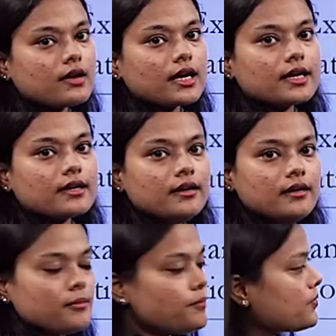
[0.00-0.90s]
are
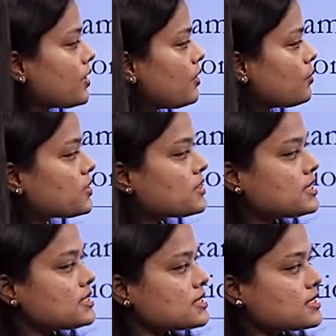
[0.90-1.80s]
related with
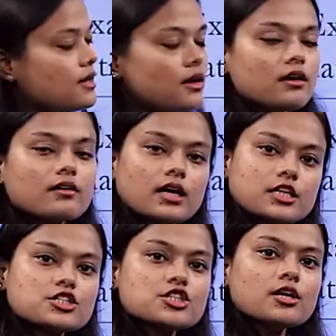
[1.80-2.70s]
this
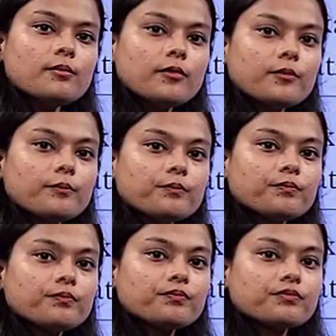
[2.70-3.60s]
relationship.
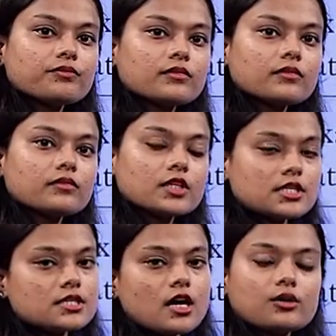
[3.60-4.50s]

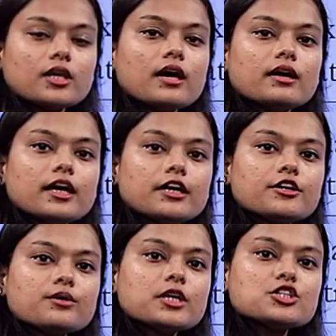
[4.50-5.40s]
This is how they are
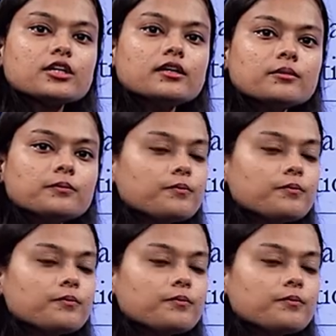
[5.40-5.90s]
related to each other.